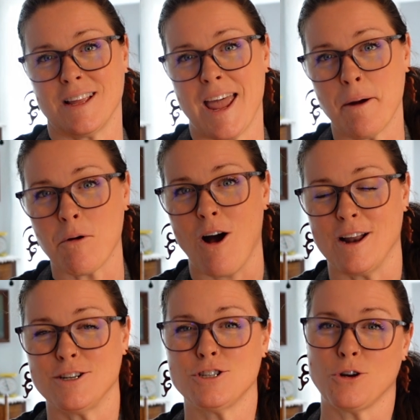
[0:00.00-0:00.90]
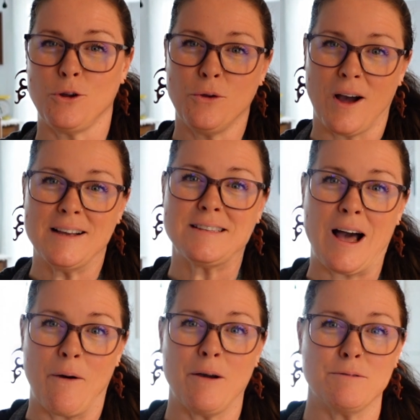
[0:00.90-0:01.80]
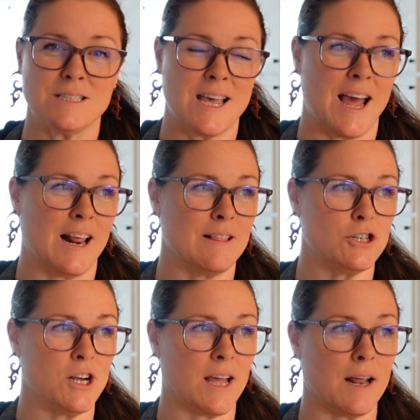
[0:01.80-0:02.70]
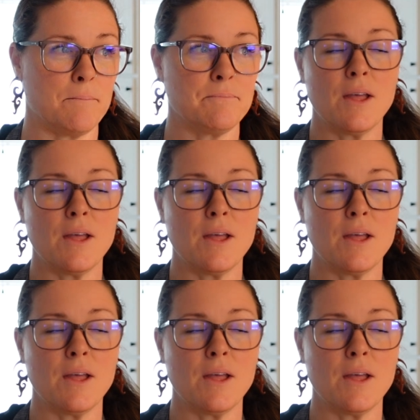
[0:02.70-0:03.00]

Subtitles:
the camera on to show you guys how I was canning the chicken.